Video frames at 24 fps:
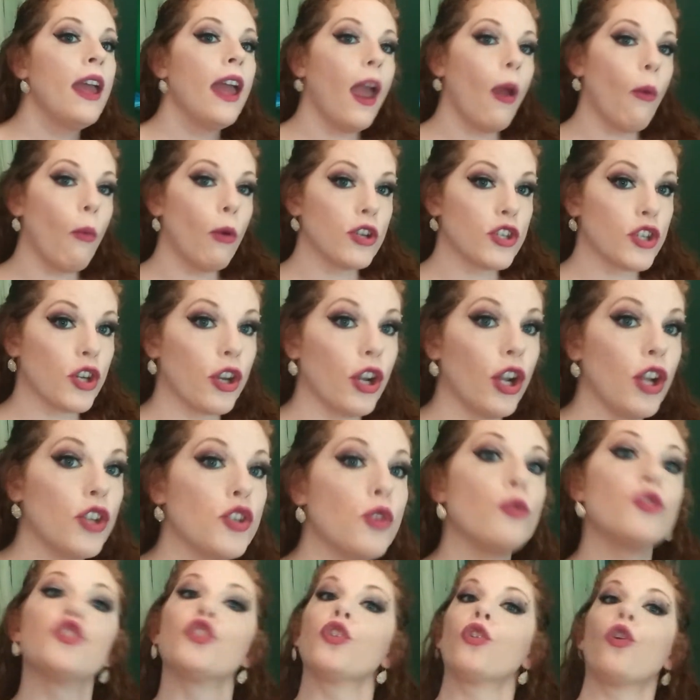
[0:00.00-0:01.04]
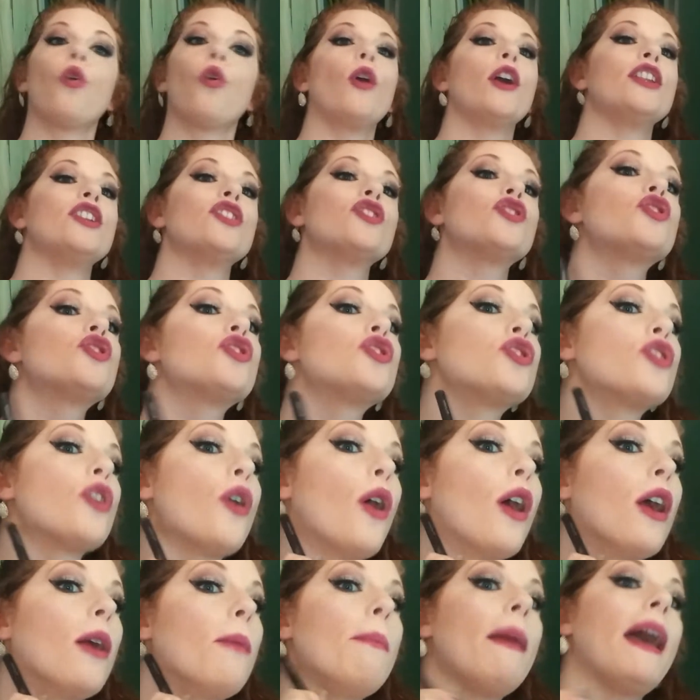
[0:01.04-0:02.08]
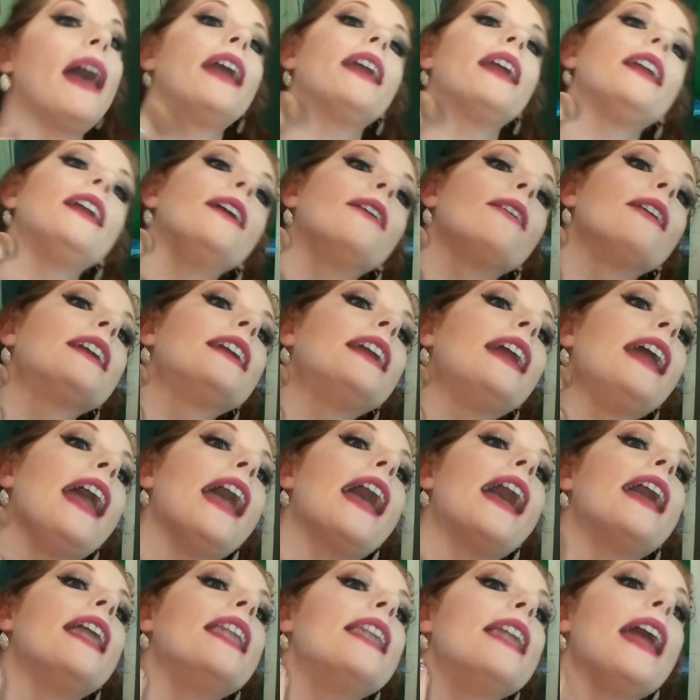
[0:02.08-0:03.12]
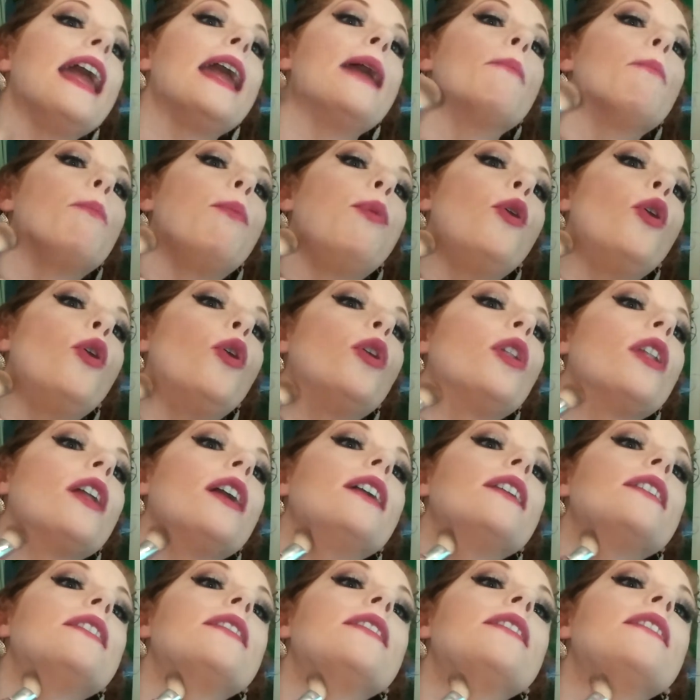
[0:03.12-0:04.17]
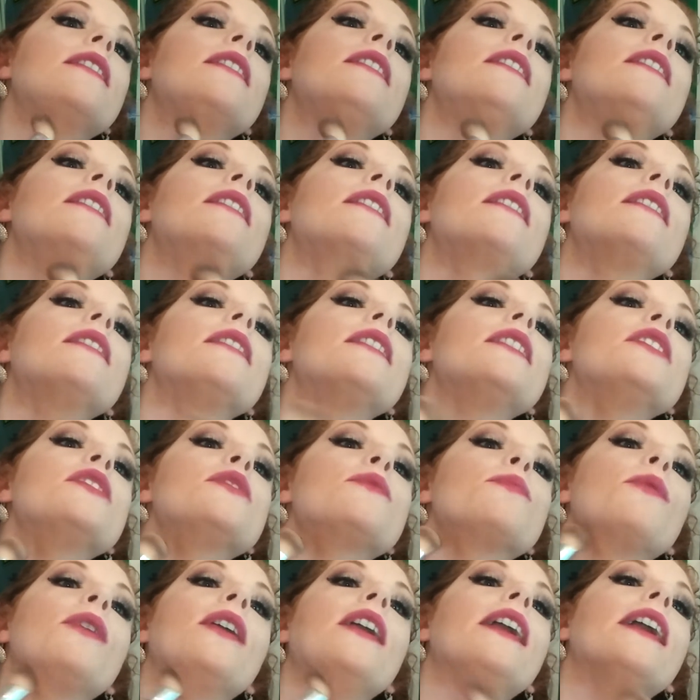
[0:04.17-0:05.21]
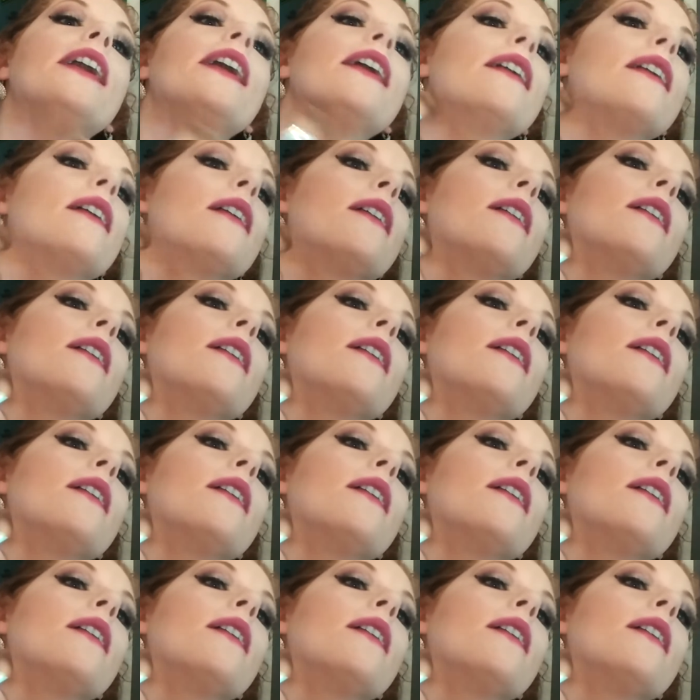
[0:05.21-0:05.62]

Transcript: And what you're going to do is you're going to start back here again and pull it this way.